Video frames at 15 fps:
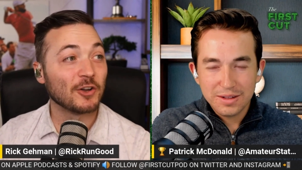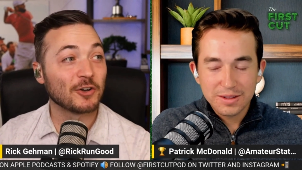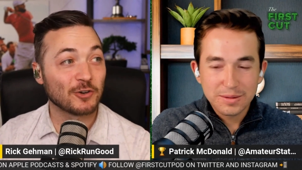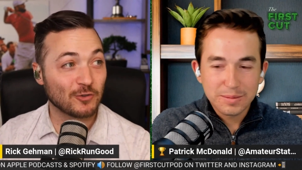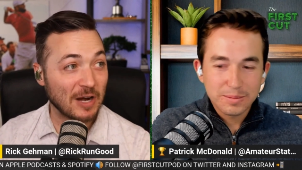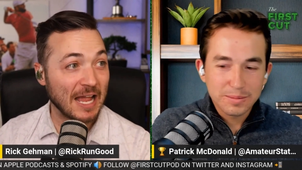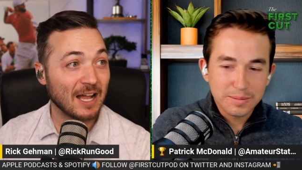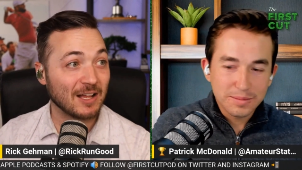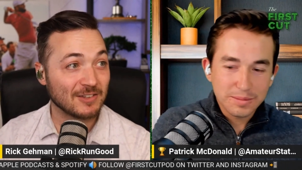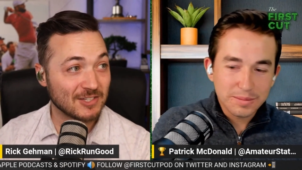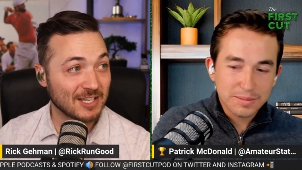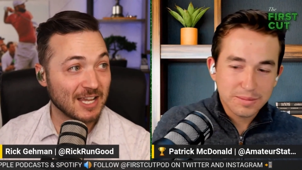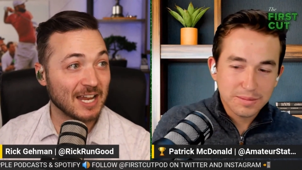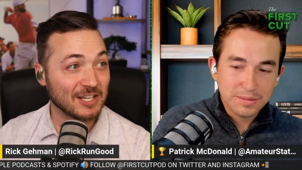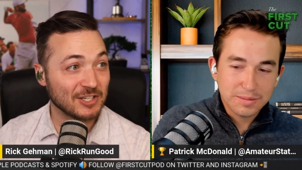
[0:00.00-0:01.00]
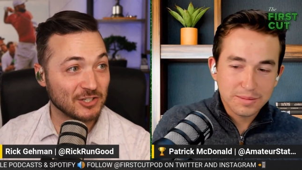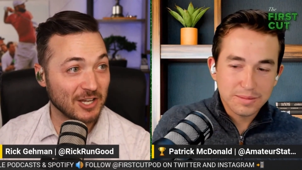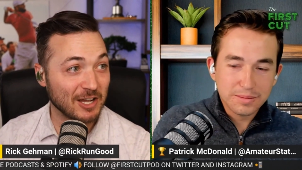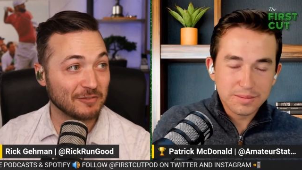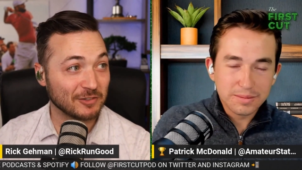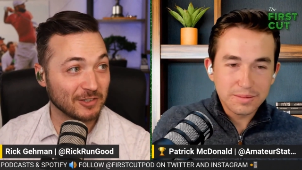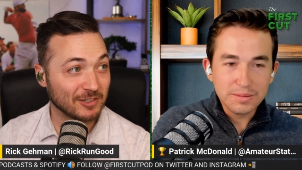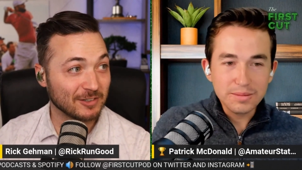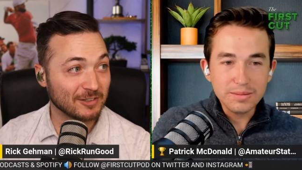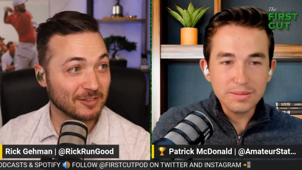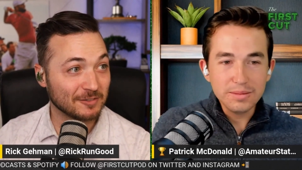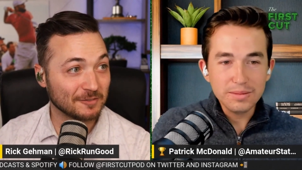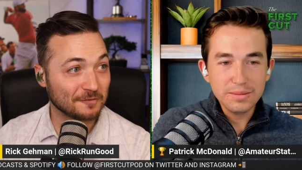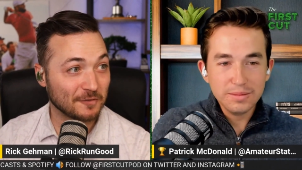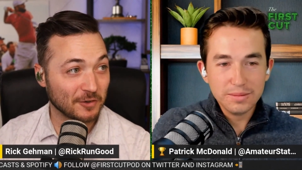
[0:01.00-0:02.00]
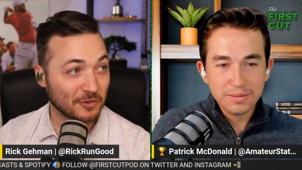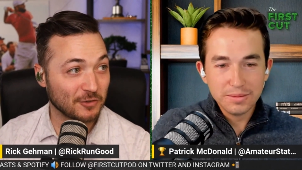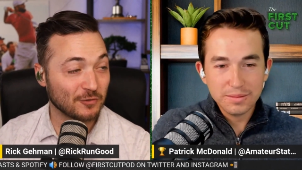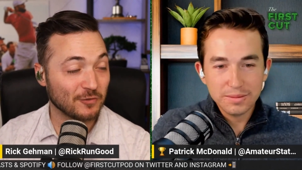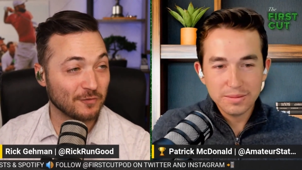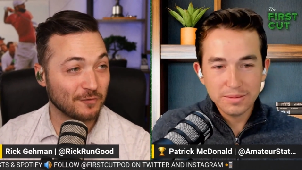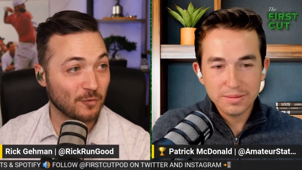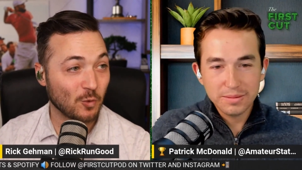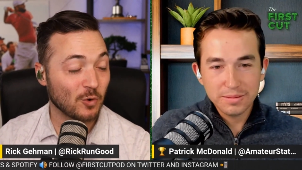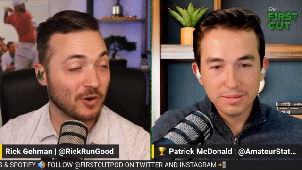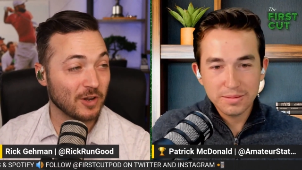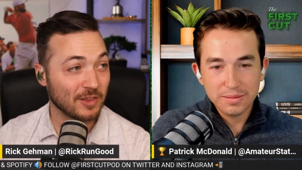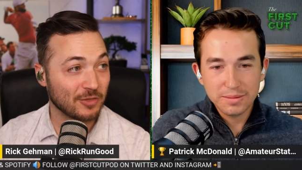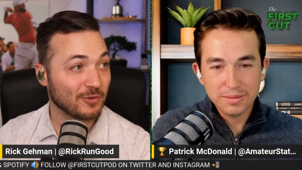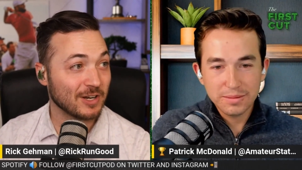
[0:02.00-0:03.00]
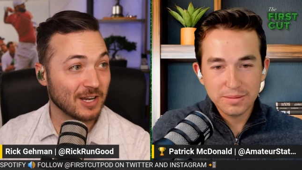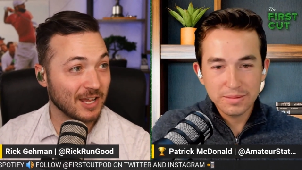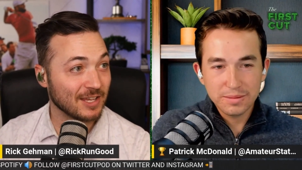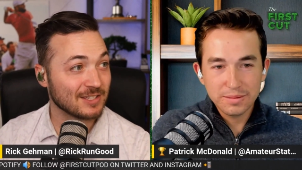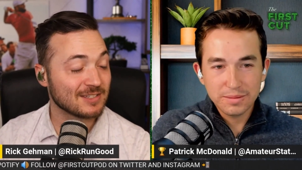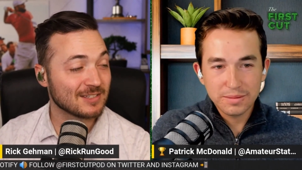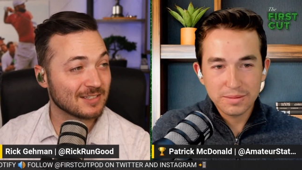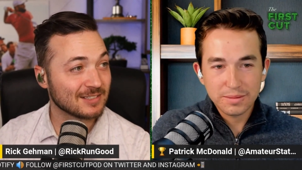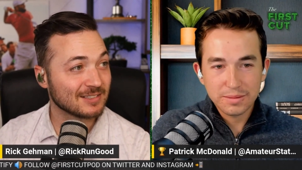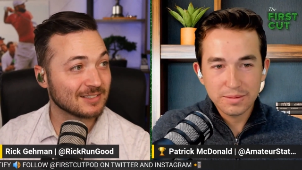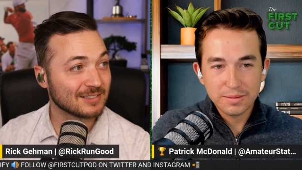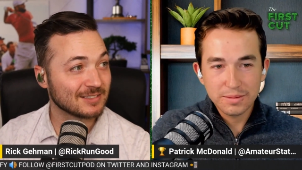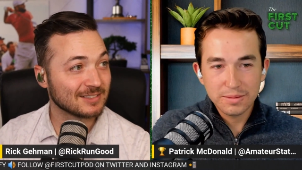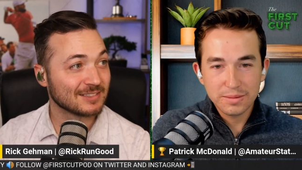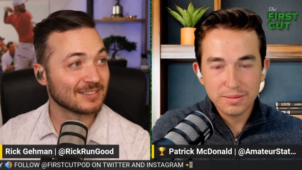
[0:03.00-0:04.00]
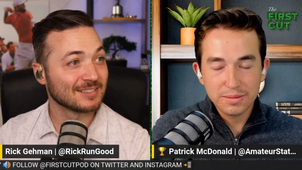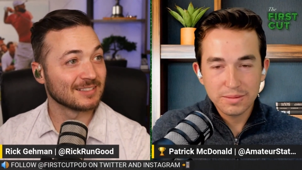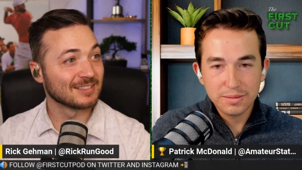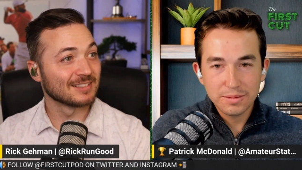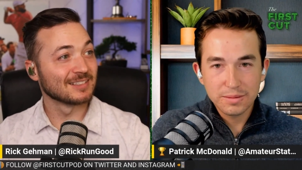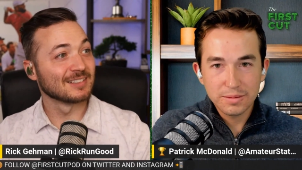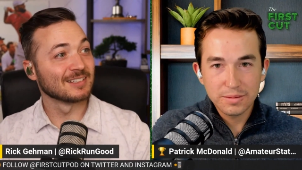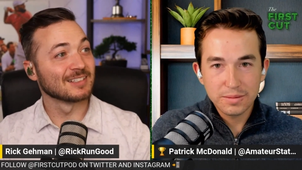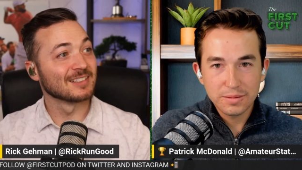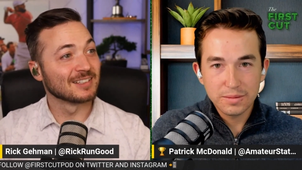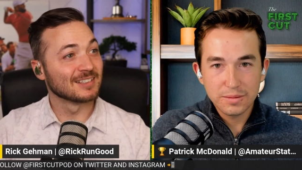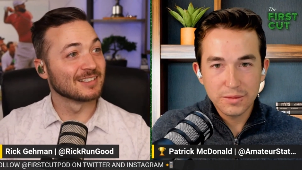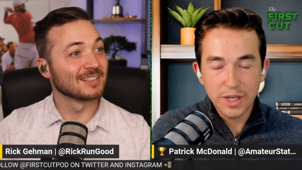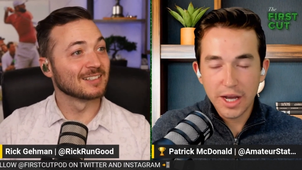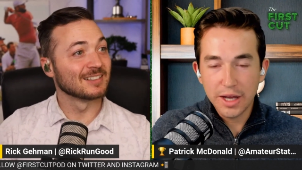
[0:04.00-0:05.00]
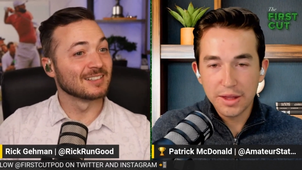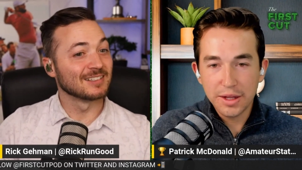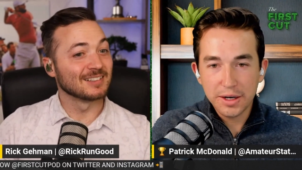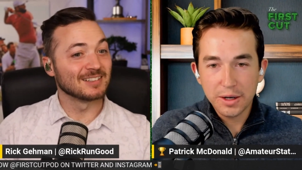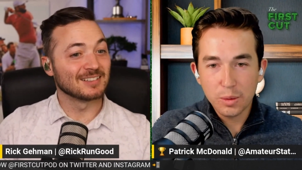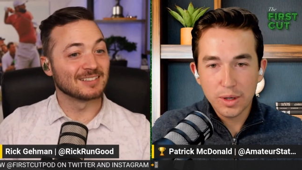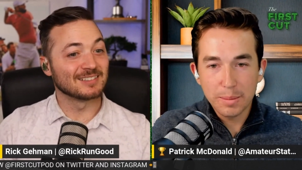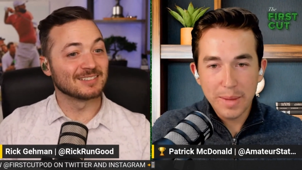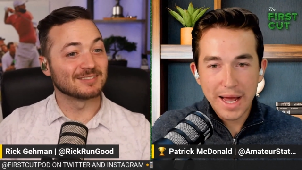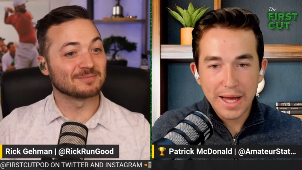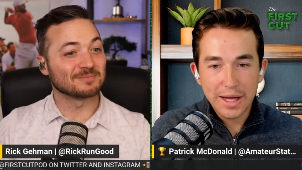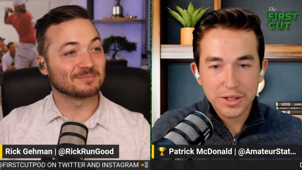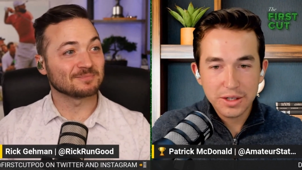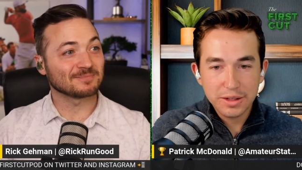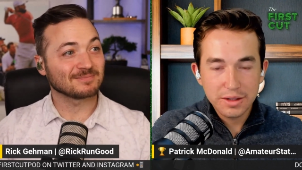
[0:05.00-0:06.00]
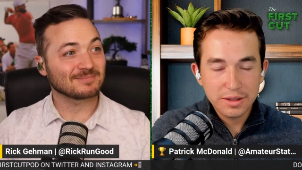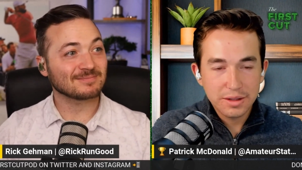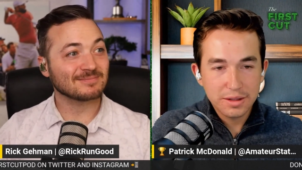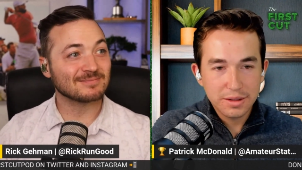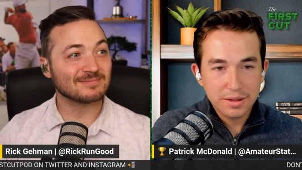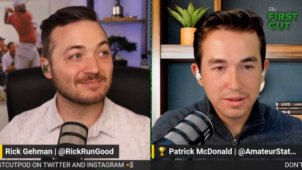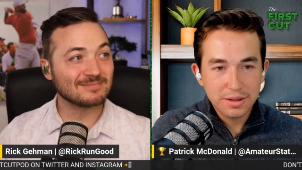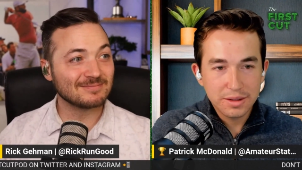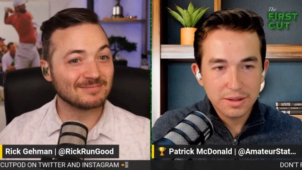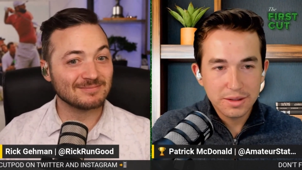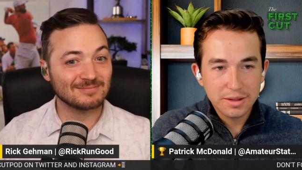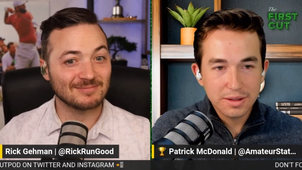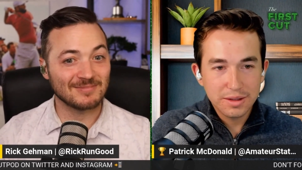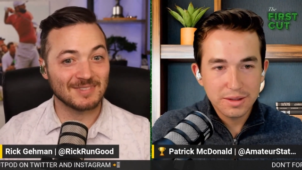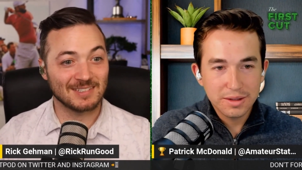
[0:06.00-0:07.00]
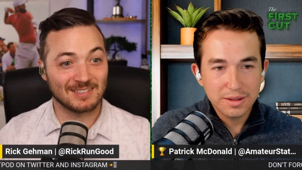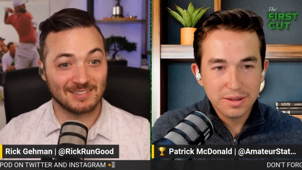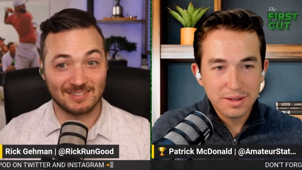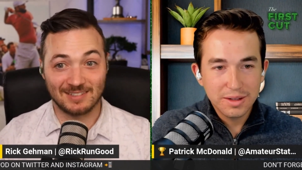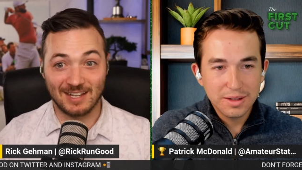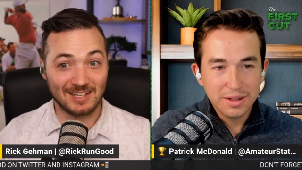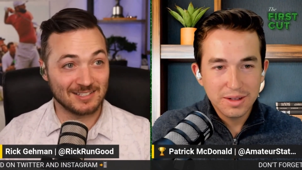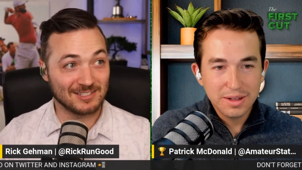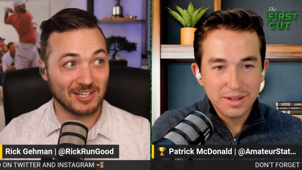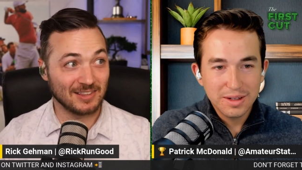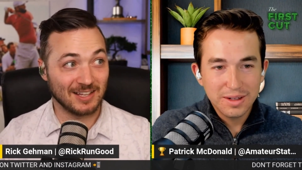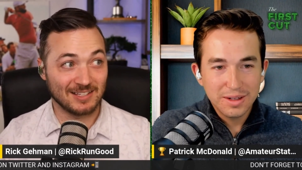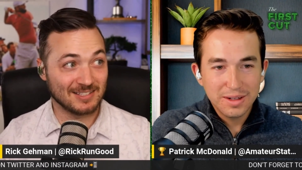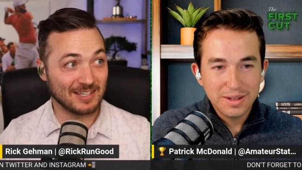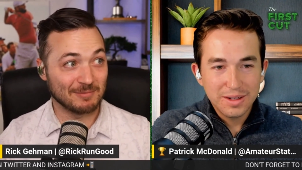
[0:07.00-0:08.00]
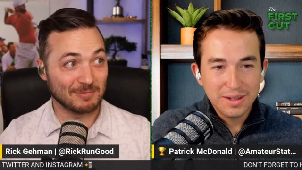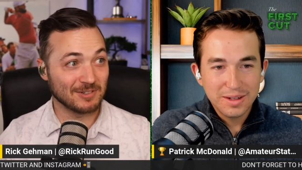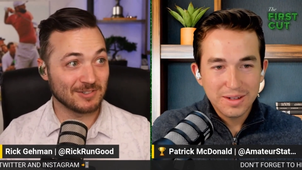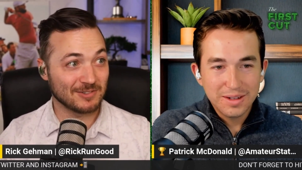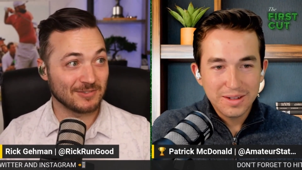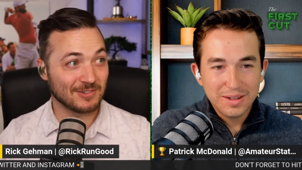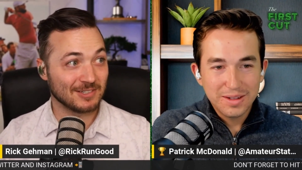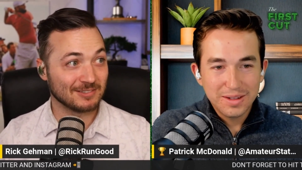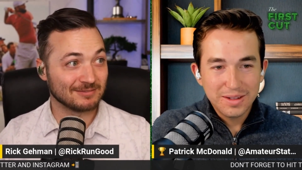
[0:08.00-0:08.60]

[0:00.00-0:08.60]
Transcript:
Speaker 1: around Scottie Scheffler for 3 days.
Speaker 2: Yeah, and they didn't win a match.
Speaker 1: Not Sam Burns' fault.